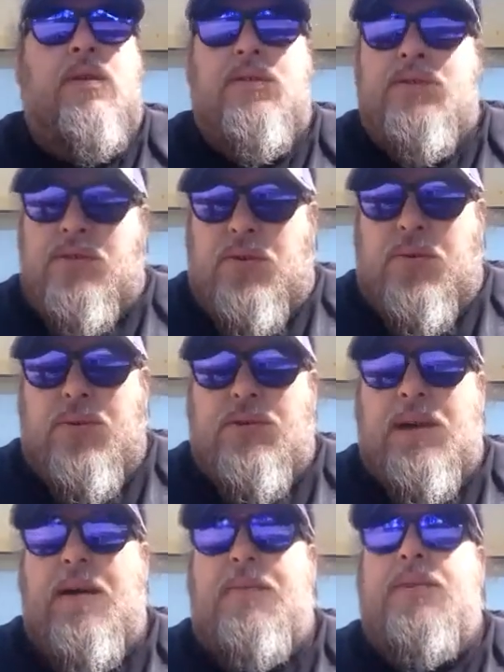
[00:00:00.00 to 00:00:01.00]

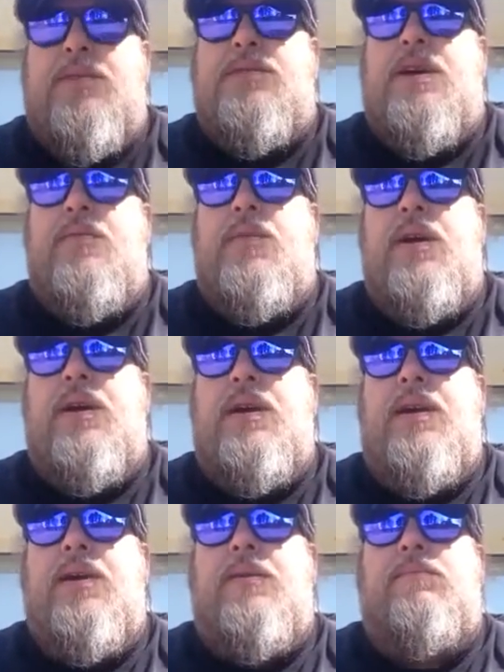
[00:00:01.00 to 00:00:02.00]
stores happened the same way
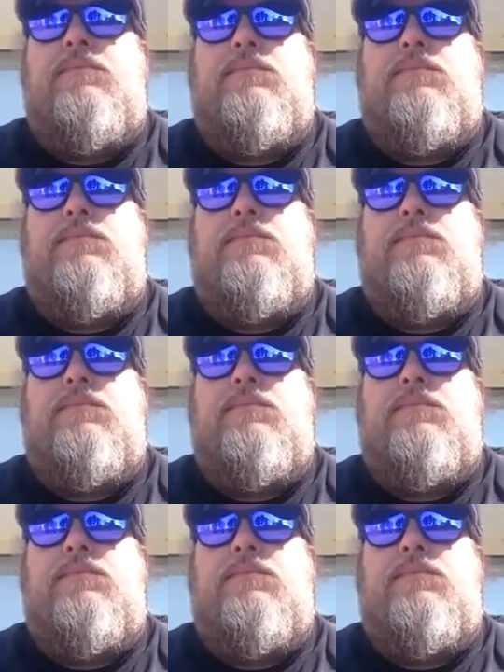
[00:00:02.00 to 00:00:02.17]
again.